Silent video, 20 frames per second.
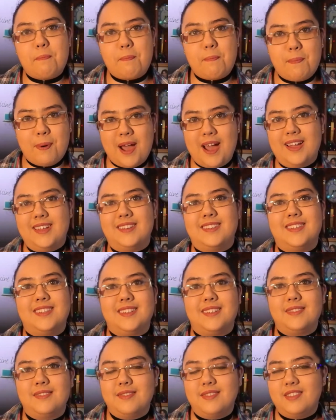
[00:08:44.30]
But
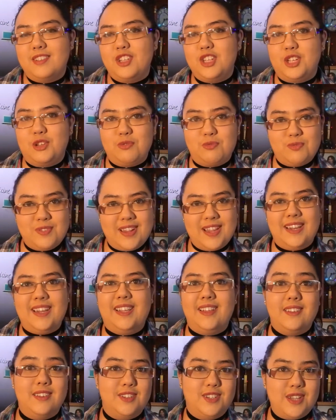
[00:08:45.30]
you
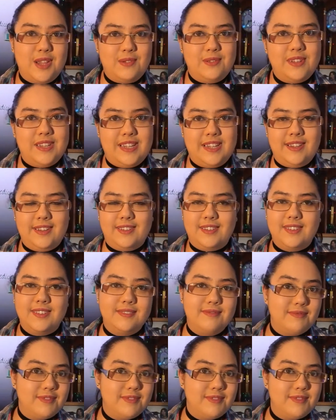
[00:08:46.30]
really don't need